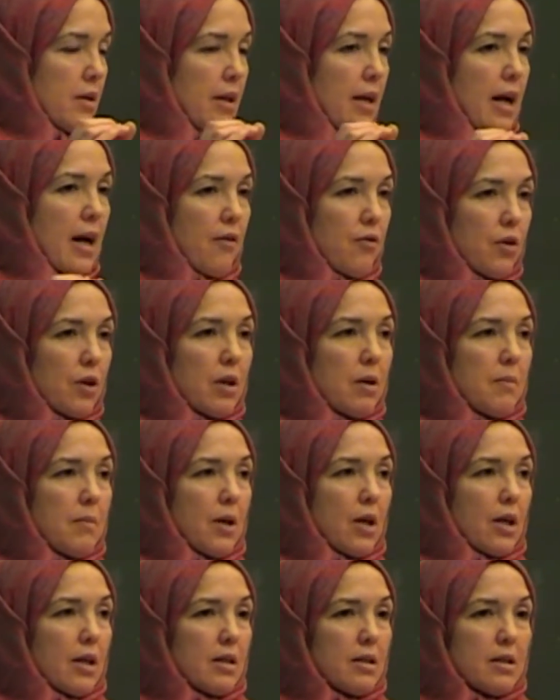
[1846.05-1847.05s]
that African
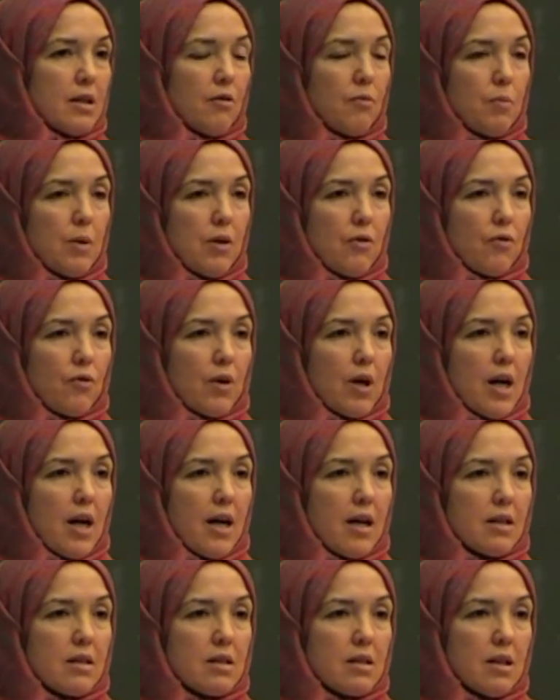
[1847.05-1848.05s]
Americans have been for
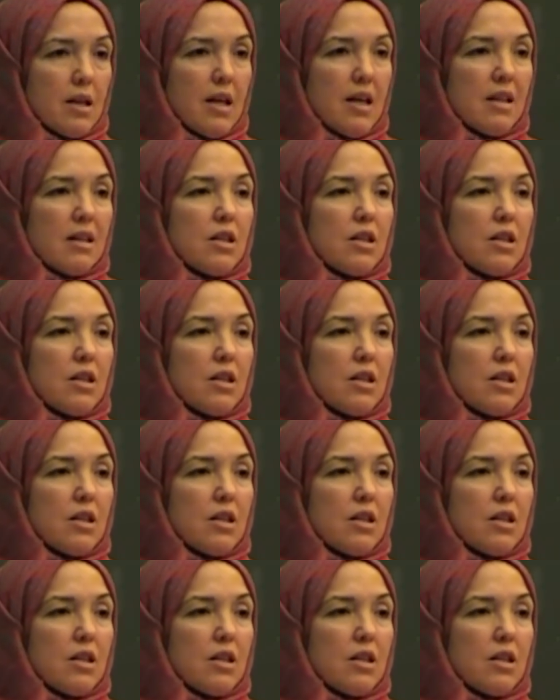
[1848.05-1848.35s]
us,